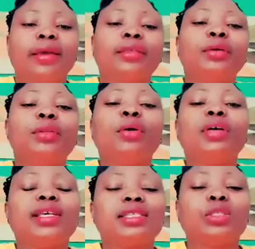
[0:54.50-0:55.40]
You know,
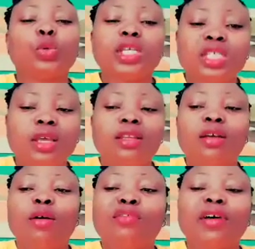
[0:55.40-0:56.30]
a situation
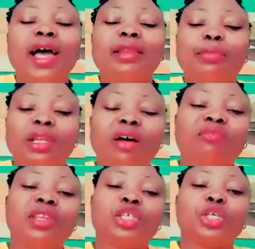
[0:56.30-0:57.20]
of our
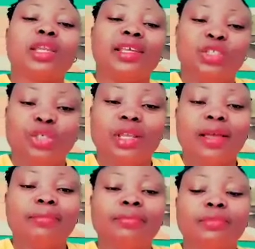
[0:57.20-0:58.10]
beloved nation,
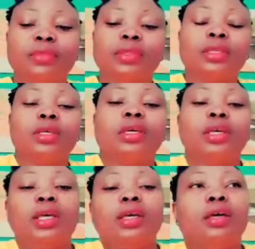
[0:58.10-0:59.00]
Nigeria.
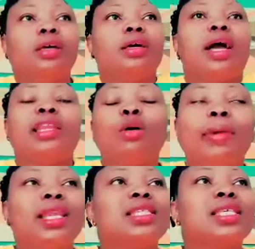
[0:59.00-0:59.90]
I
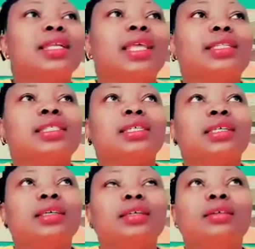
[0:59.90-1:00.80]
normally said that
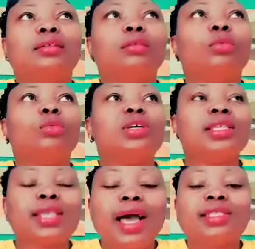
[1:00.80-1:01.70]

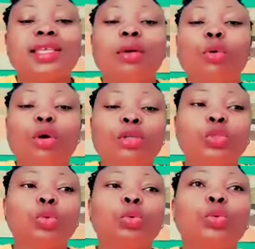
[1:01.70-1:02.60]
it's hard time going
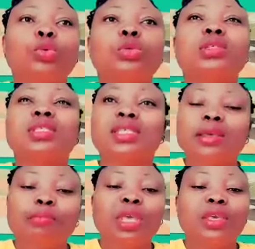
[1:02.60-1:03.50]
to
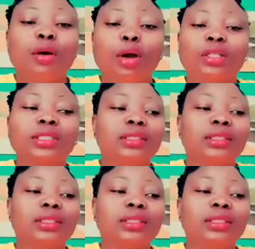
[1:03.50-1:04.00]
see beyond